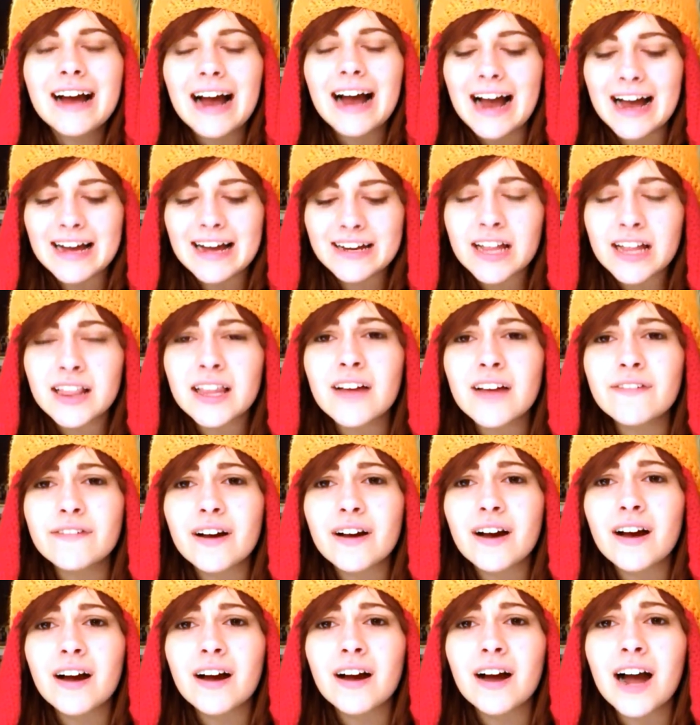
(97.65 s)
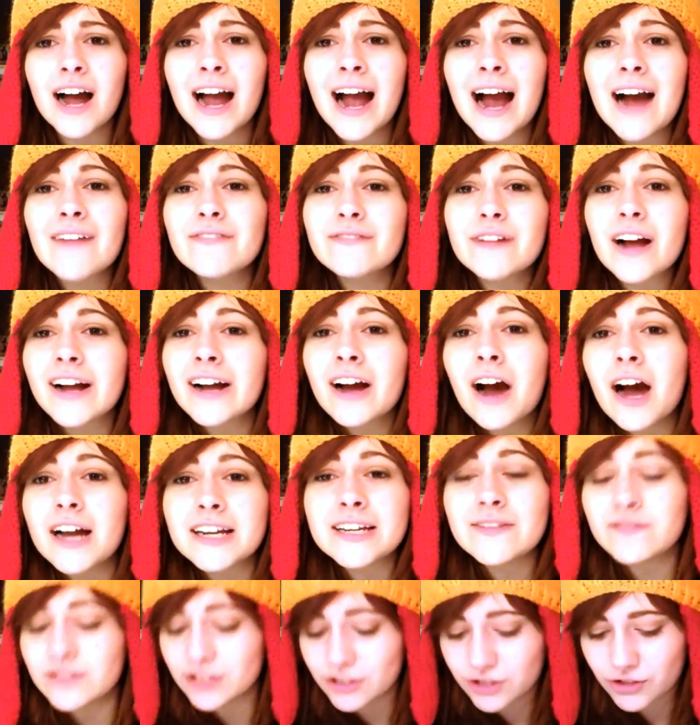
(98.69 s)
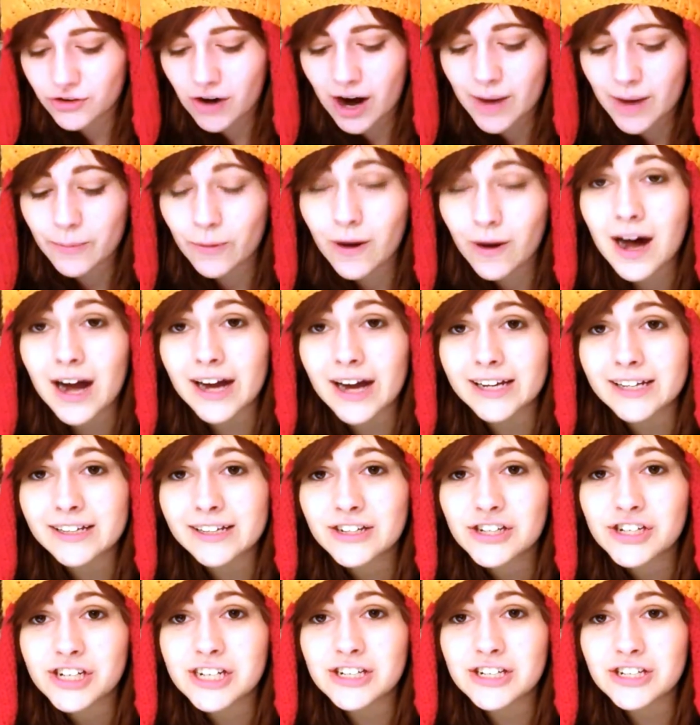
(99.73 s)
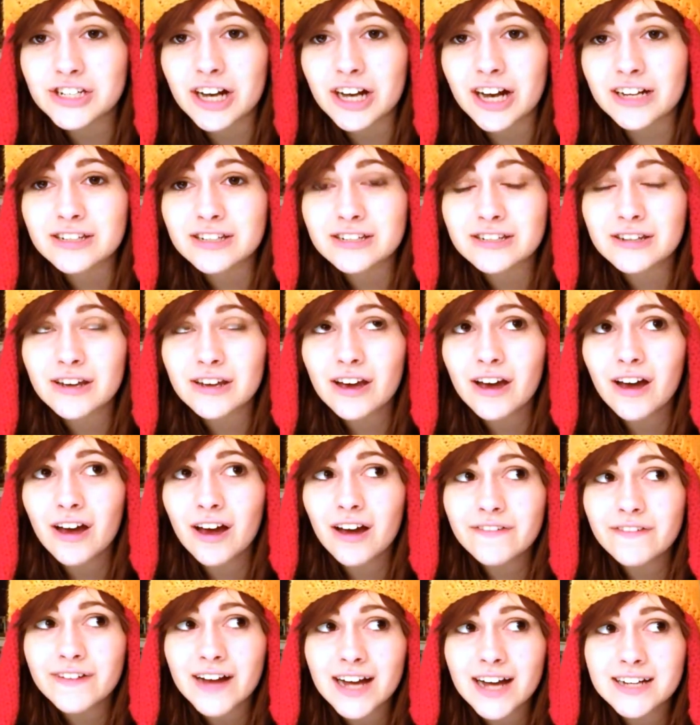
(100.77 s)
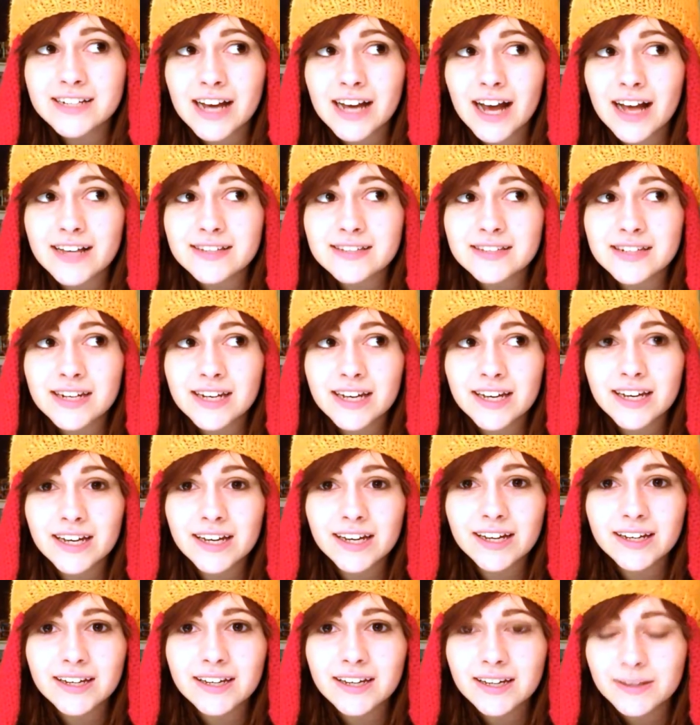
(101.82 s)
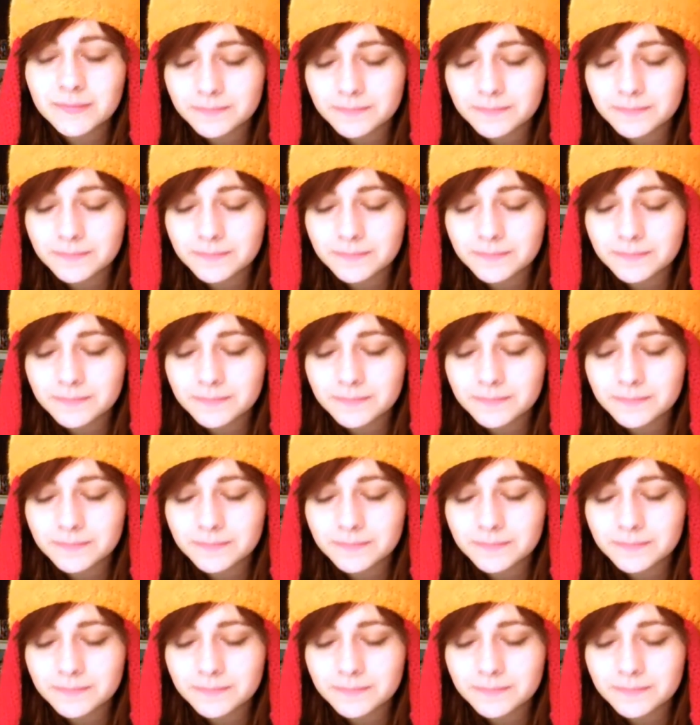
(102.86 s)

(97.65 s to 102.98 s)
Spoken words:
And I love her. I can't even describe why. She's just so fantastic.